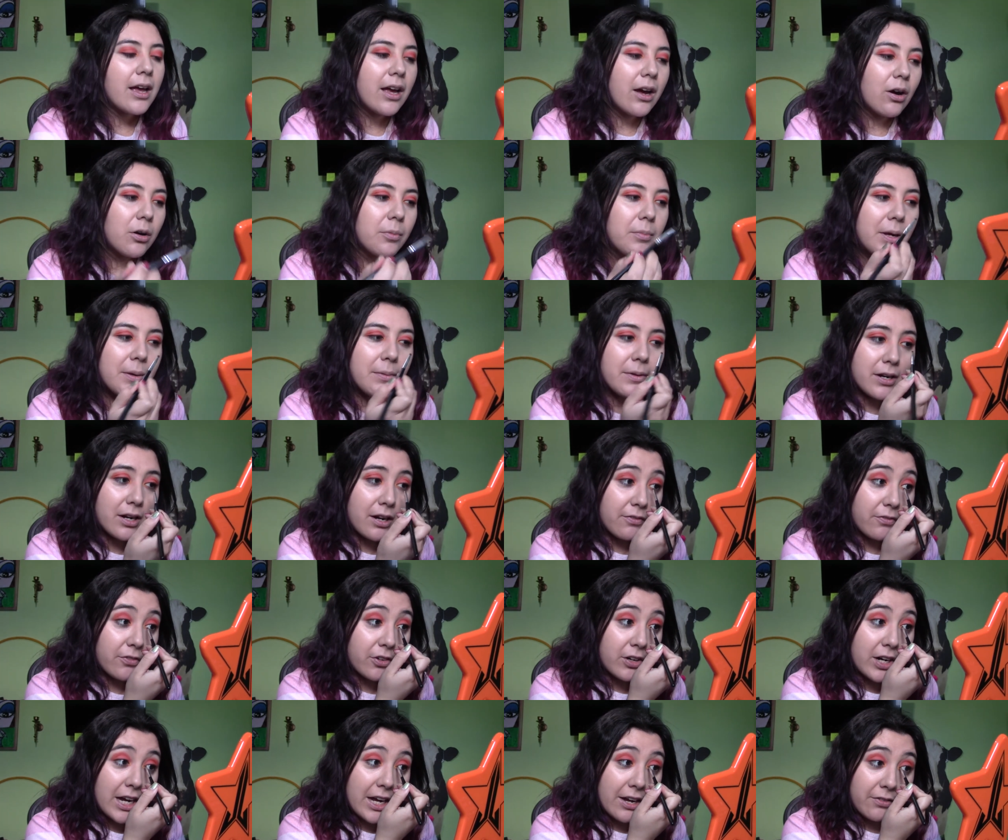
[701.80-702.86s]
Or maybe not
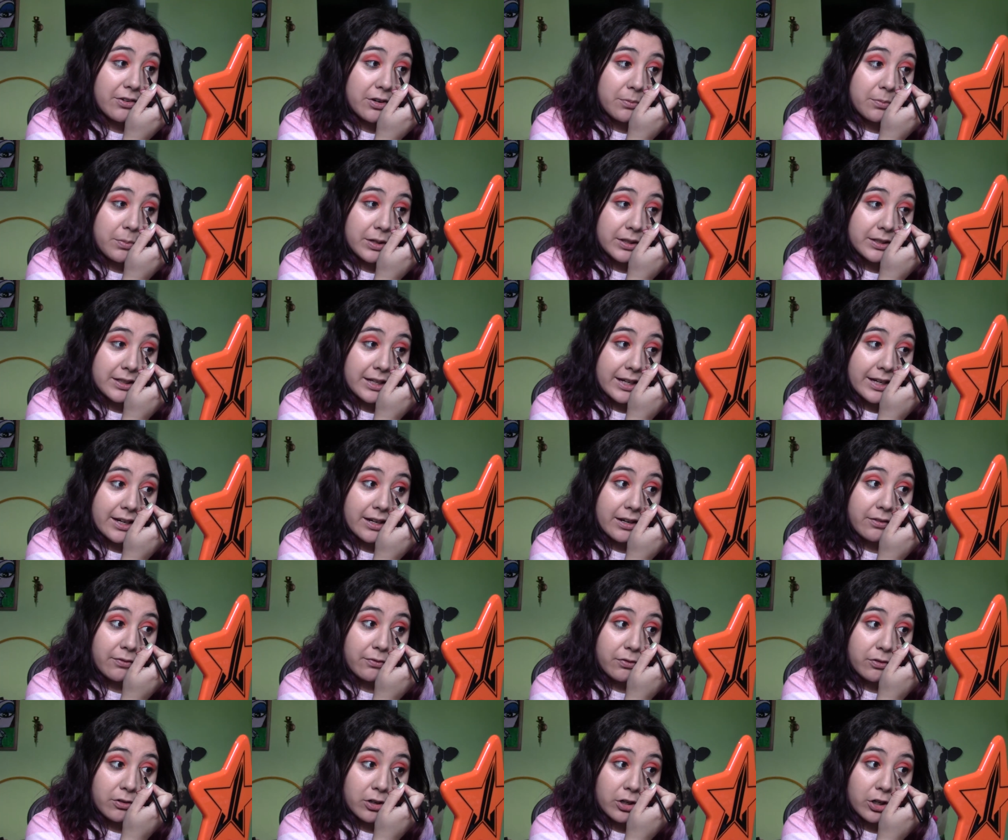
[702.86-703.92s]
forever, but like
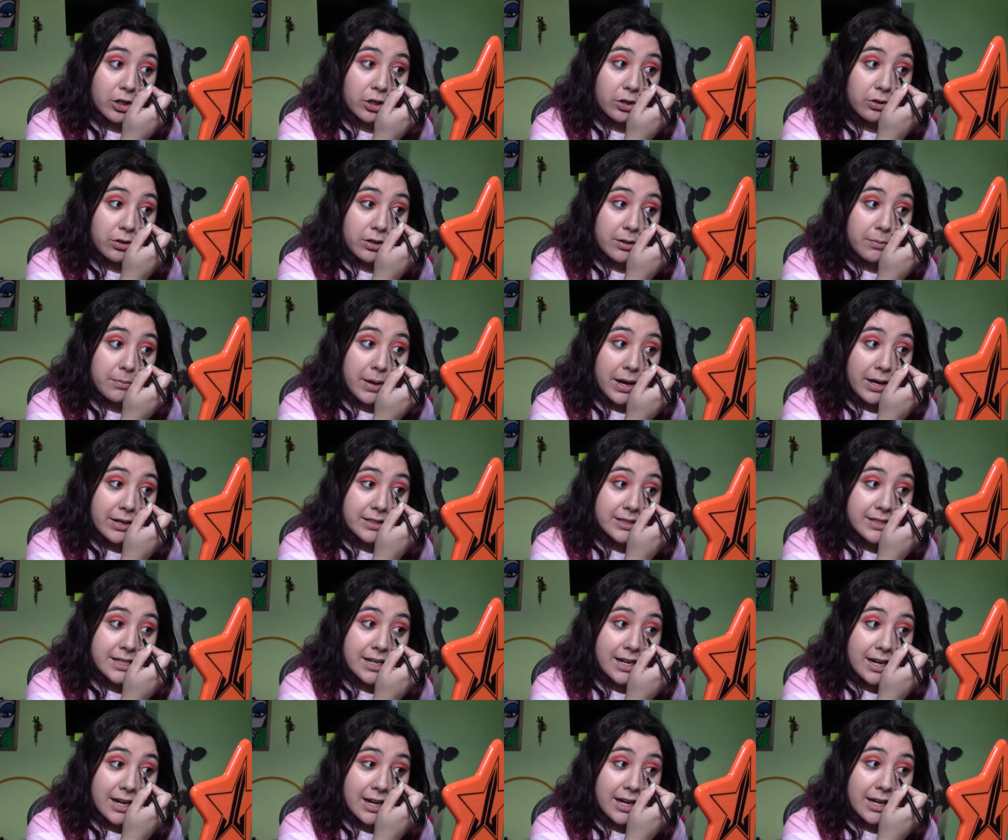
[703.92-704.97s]
for a good amount of
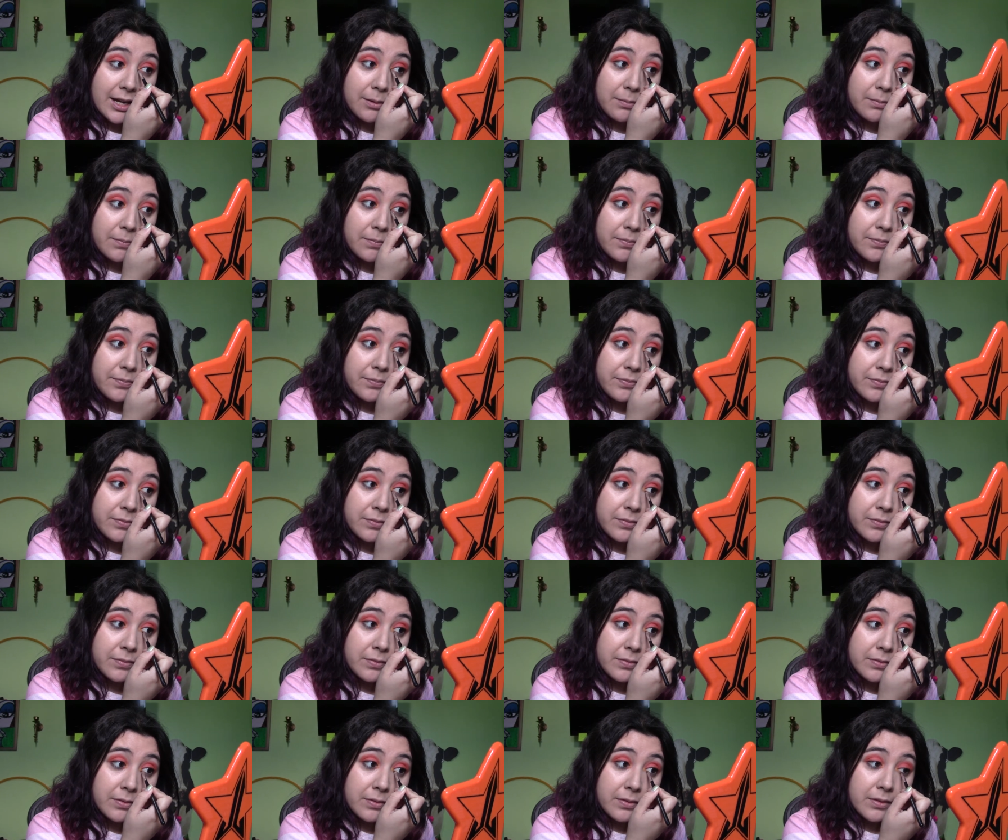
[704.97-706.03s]
time,
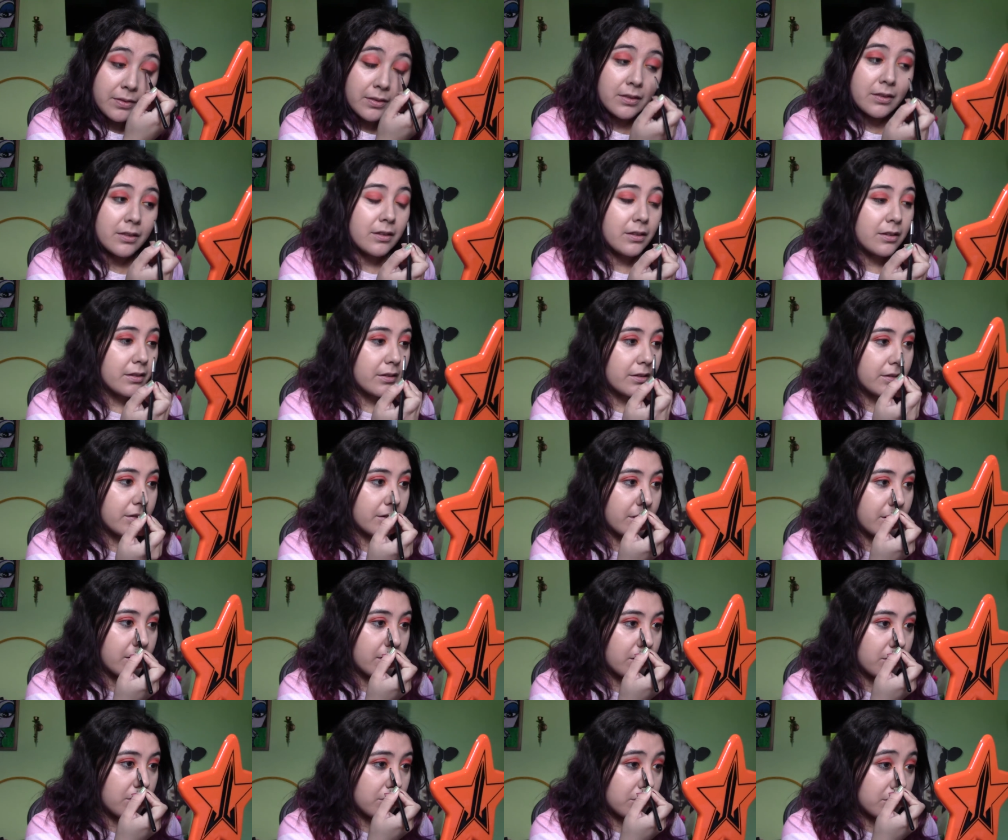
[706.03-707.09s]
you
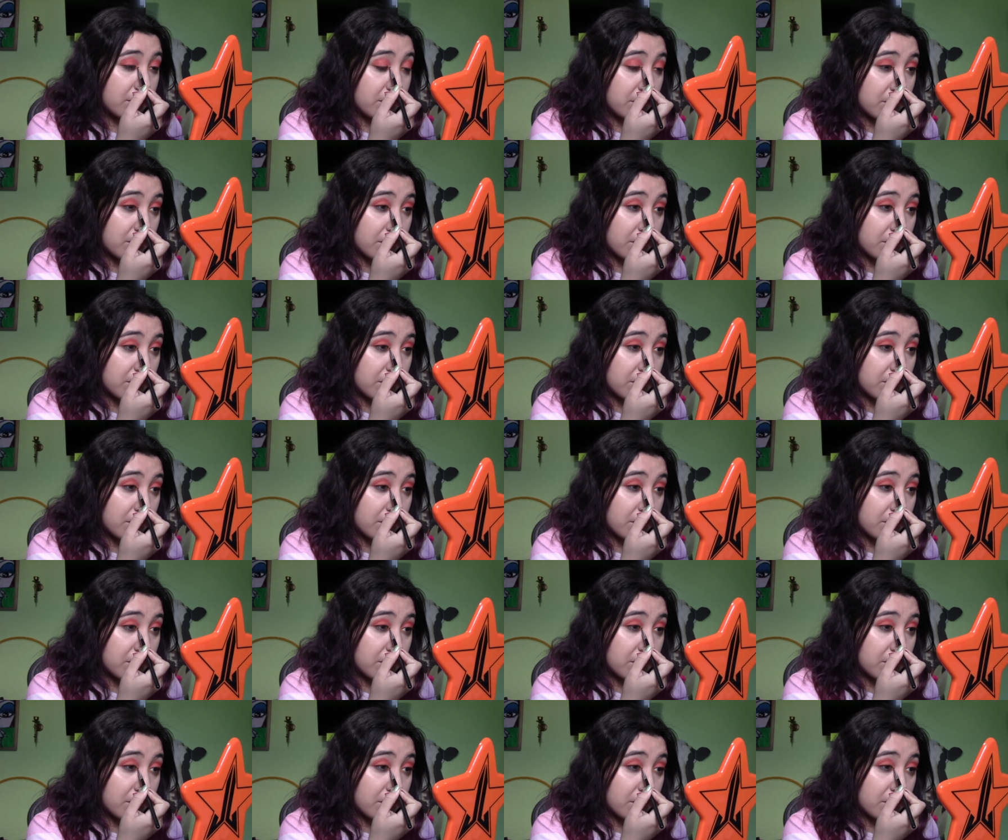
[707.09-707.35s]
know.